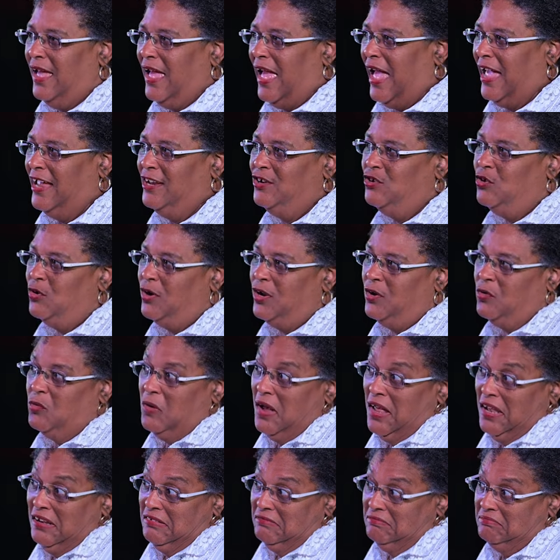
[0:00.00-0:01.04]
I know it
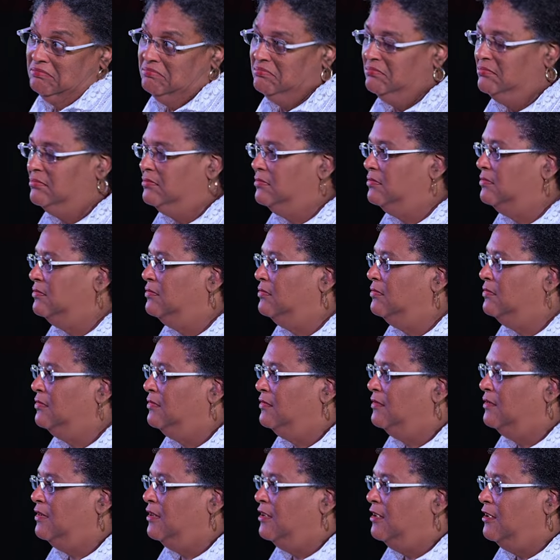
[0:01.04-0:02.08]
well
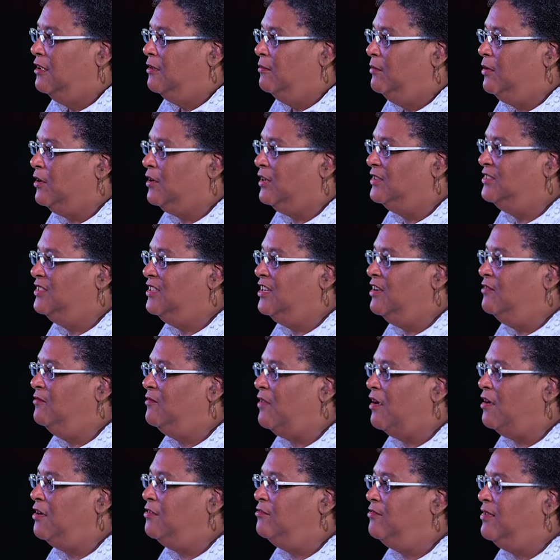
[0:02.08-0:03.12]
because, in a
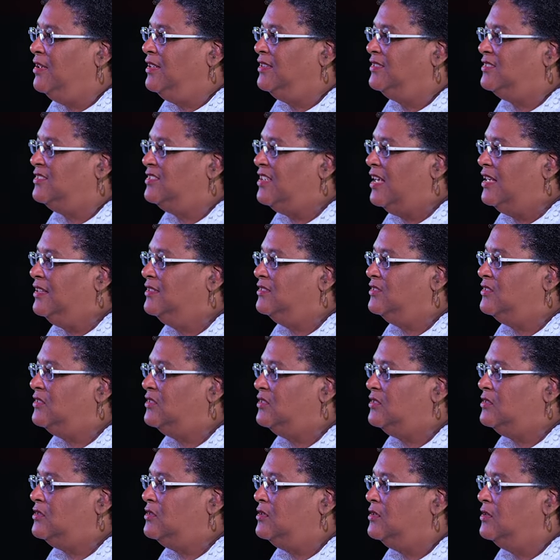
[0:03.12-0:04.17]
very real
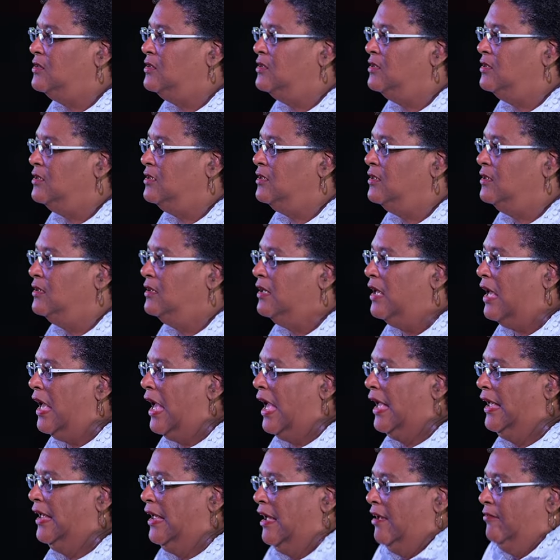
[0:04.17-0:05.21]
sense,
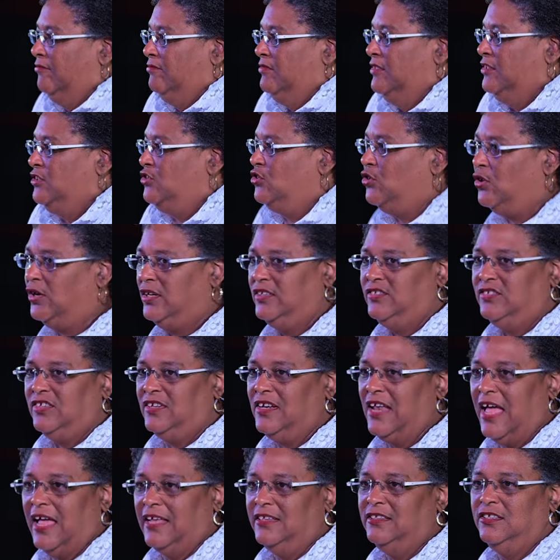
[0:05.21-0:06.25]
I have the choice
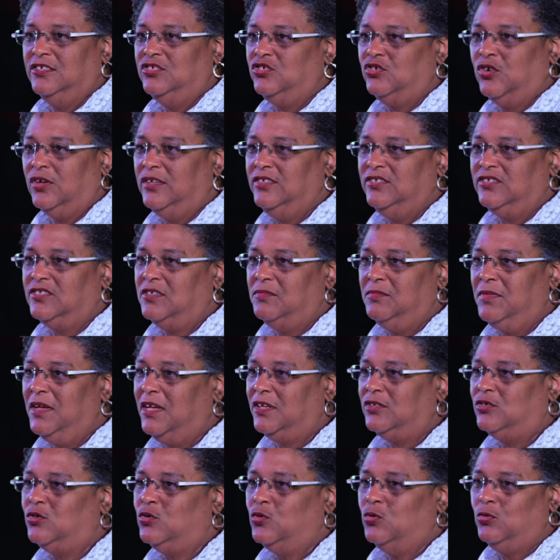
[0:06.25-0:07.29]
and had the choice to
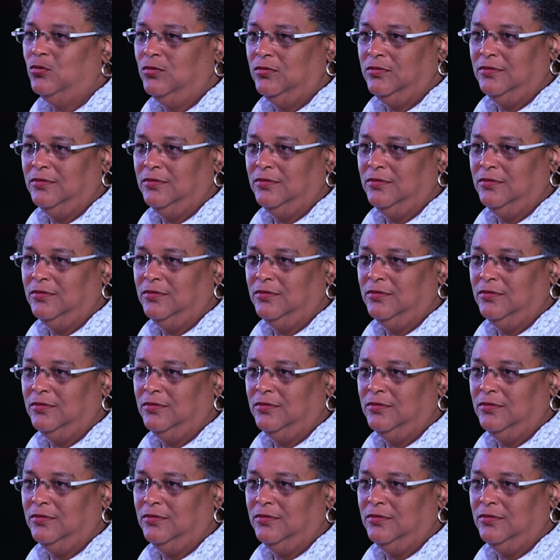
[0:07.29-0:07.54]
make too.